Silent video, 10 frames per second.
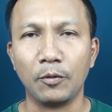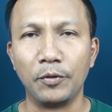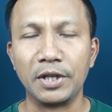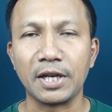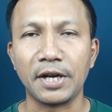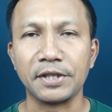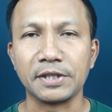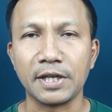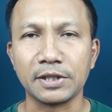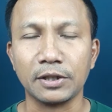Vinegar it
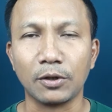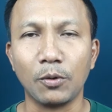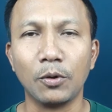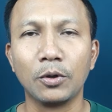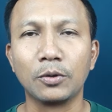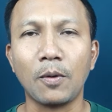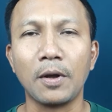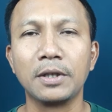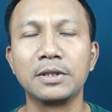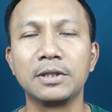has the good
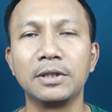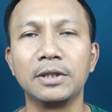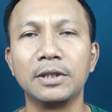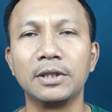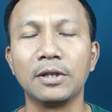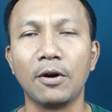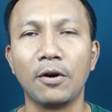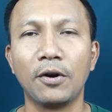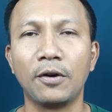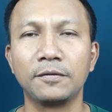quality
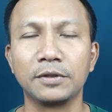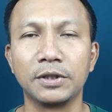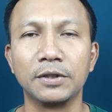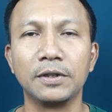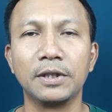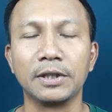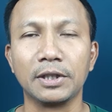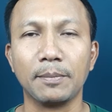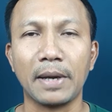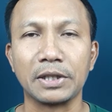of killing
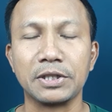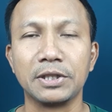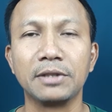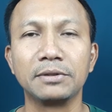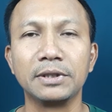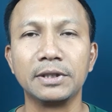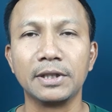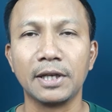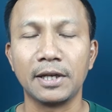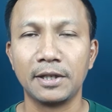the
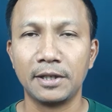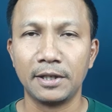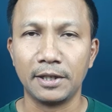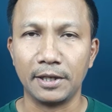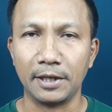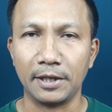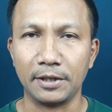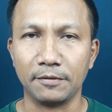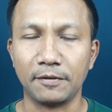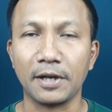bacteria
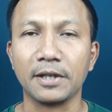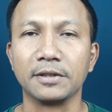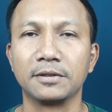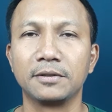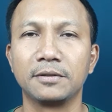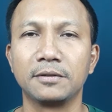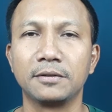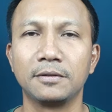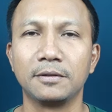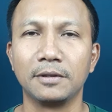and the fungus,
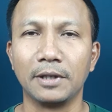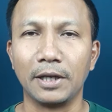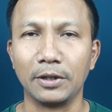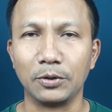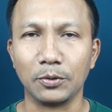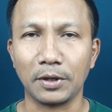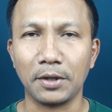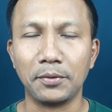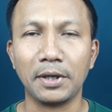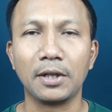and to
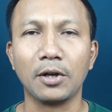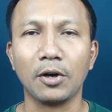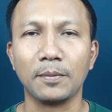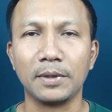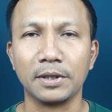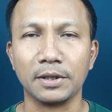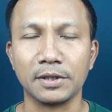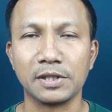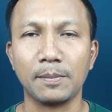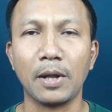get rid of the
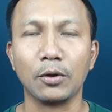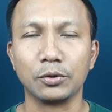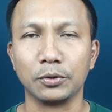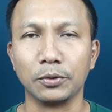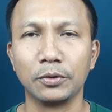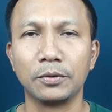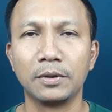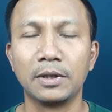smell too.